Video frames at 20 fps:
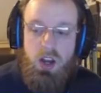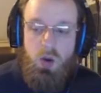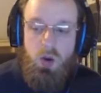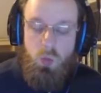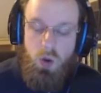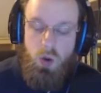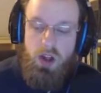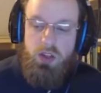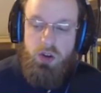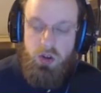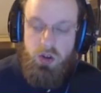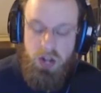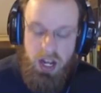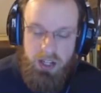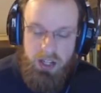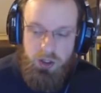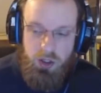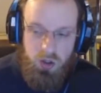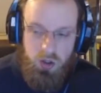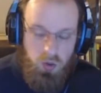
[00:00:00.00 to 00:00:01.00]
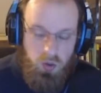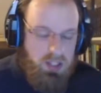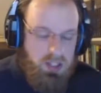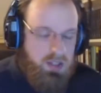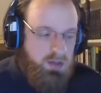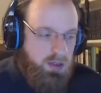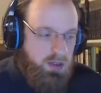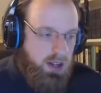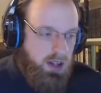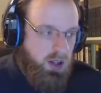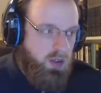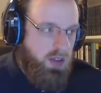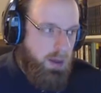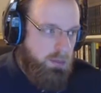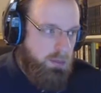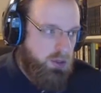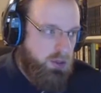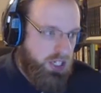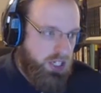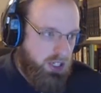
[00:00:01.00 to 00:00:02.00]
whether or not you're going to follow that
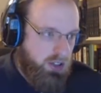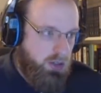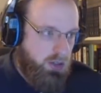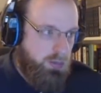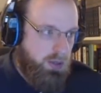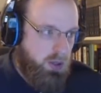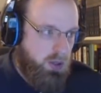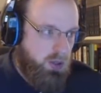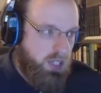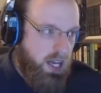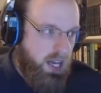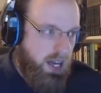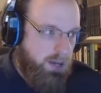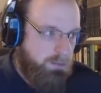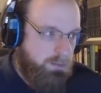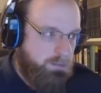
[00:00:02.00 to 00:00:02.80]
particular build guide.